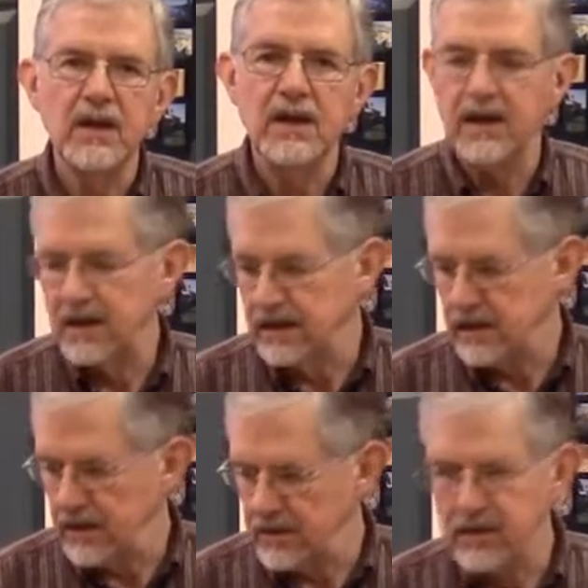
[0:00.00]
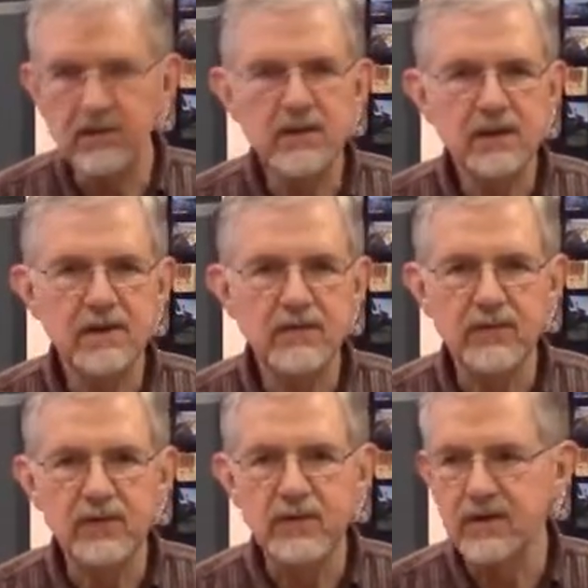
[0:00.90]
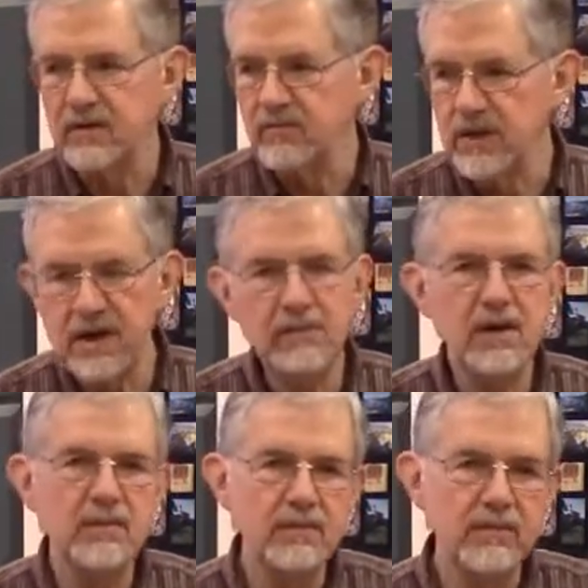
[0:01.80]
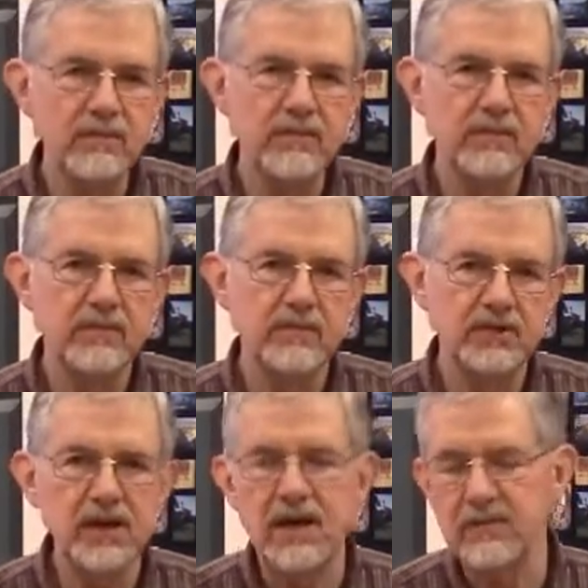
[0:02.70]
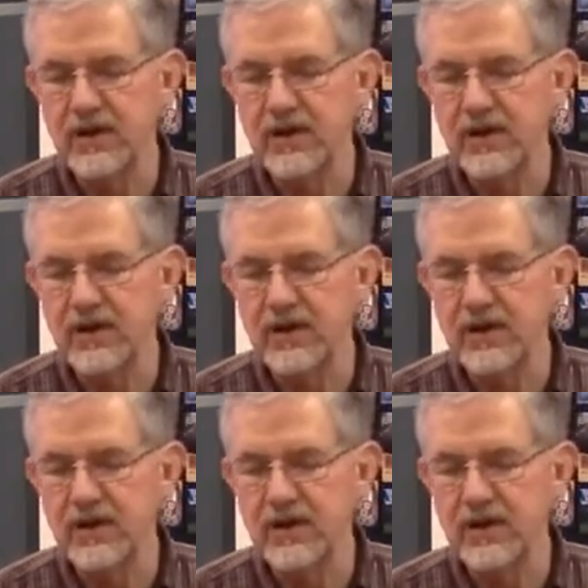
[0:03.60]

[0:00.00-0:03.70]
And throw it in for the minimum time.